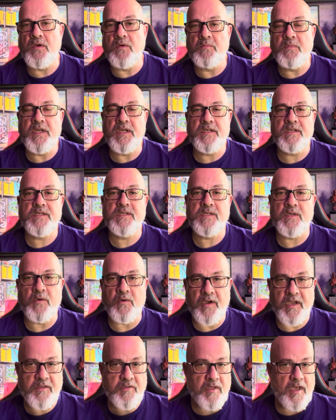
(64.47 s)
mix. So
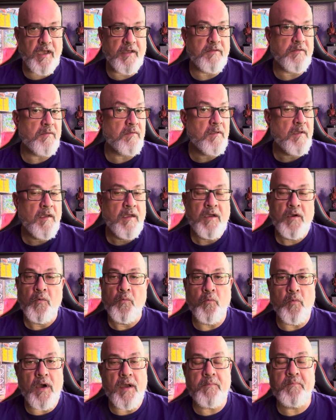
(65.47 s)
I thought,
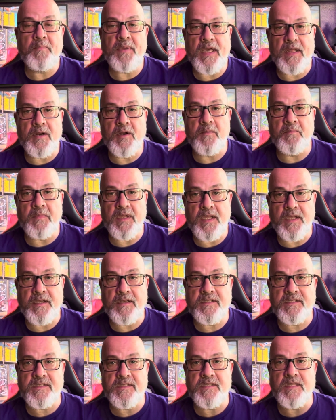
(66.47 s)
what better
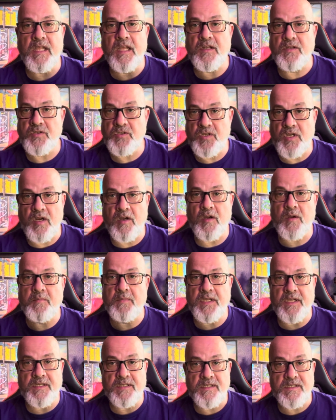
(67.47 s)
mix than
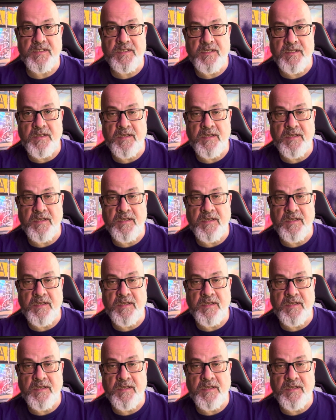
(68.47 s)
Jeremy's